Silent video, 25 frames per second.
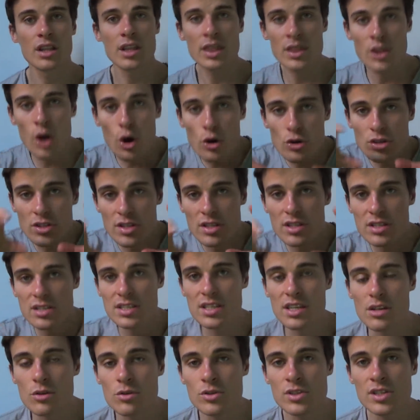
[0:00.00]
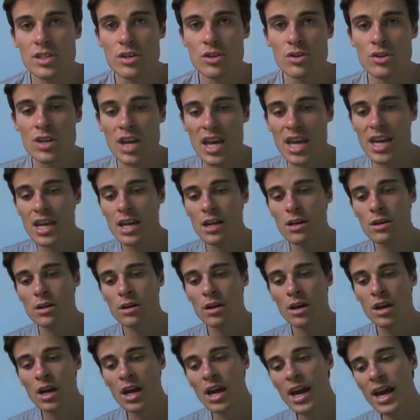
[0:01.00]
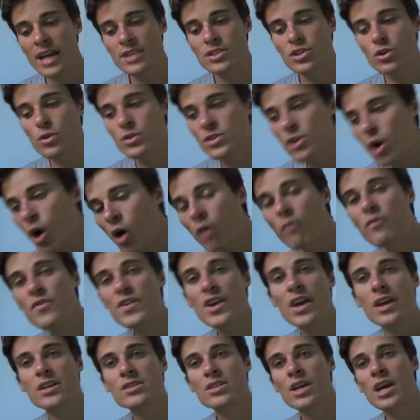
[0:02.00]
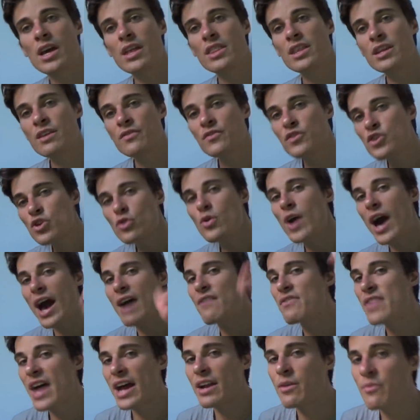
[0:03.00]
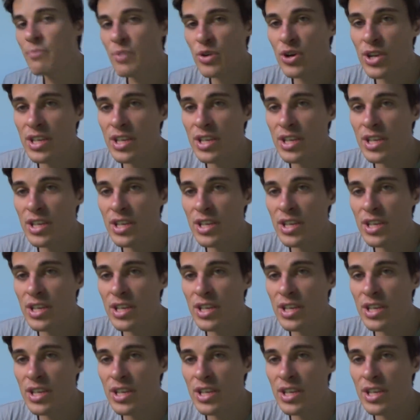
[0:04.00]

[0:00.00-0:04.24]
Those are the skills that you need. And so it's obvious that if you have that